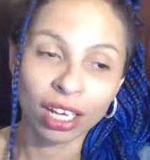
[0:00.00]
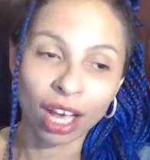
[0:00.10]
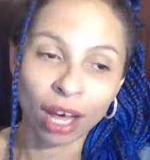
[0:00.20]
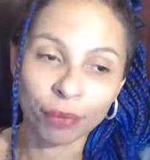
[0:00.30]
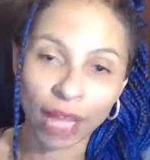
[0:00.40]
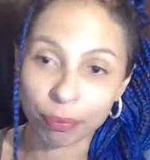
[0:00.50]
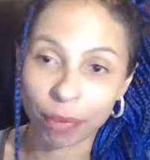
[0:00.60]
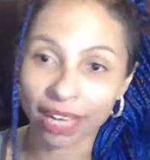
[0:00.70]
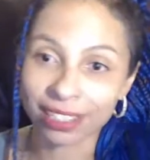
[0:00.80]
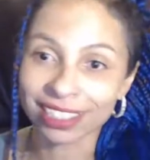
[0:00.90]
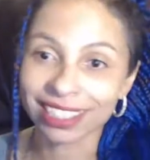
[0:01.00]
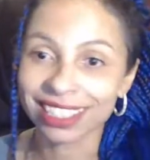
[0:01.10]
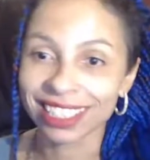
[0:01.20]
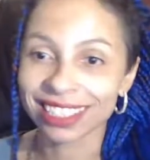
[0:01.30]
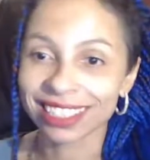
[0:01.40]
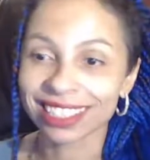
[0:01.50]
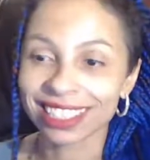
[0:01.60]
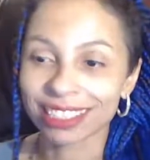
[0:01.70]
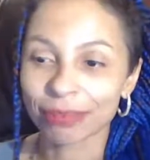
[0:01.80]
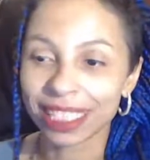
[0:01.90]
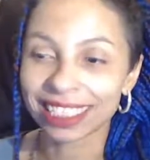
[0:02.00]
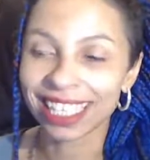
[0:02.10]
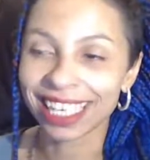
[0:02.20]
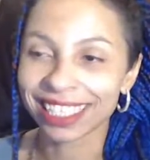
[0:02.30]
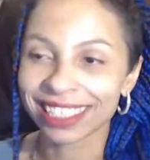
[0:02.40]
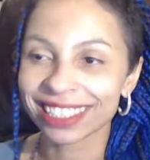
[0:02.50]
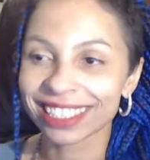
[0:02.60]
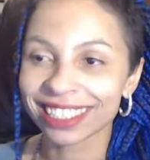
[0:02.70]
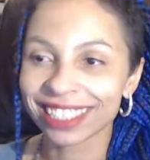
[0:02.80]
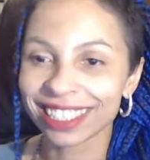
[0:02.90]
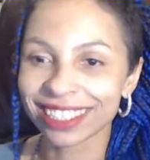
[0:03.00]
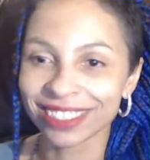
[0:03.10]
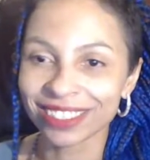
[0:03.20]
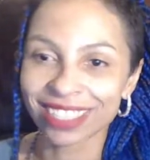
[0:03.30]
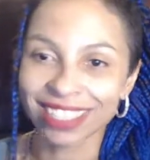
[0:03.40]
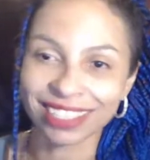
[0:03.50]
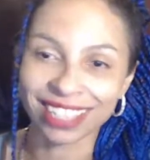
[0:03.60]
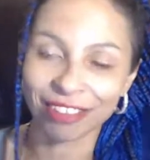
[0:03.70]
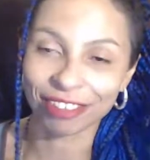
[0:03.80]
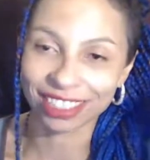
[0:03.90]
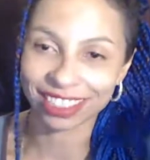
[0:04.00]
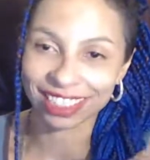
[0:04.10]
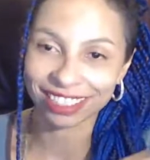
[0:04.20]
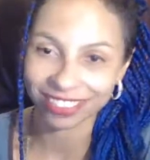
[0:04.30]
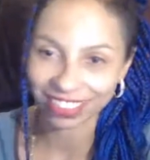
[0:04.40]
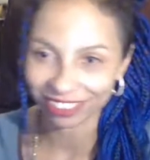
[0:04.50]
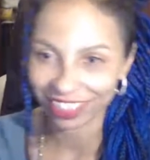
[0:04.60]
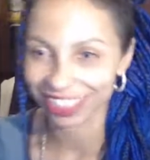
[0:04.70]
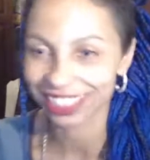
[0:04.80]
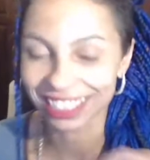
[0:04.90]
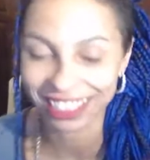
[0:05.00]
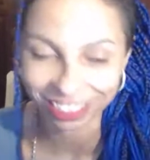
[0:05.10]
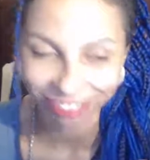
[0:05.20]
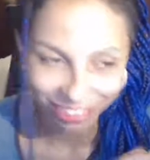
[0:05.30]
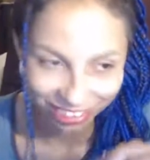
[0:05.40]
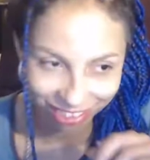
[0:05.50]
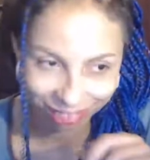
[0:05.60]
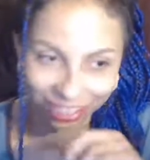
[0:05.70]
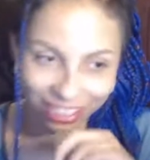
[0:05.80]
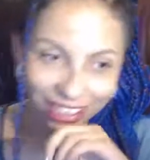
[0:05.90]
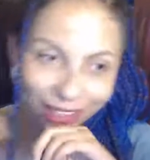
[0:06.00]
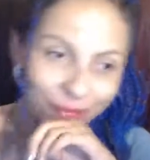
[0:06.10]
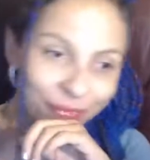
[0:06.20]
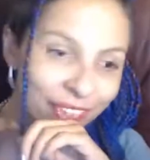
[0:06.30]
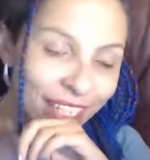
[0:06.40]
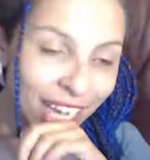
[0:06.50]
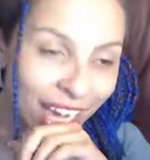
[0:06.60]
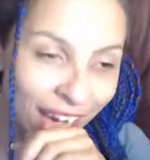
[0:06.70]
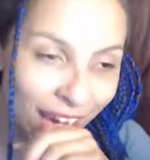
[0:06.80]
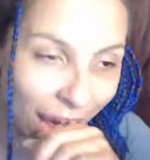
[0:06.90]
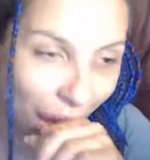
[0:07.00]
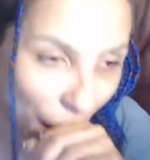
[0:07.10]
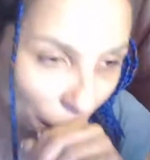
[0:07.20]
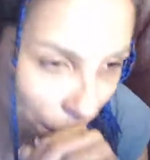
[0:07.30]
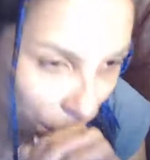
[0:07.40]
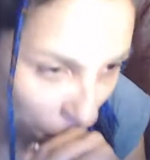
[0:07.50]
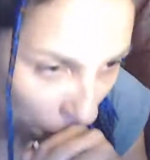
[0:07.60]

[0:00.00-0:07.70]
that balance is maintained through the diversity of these functions and the differences within them.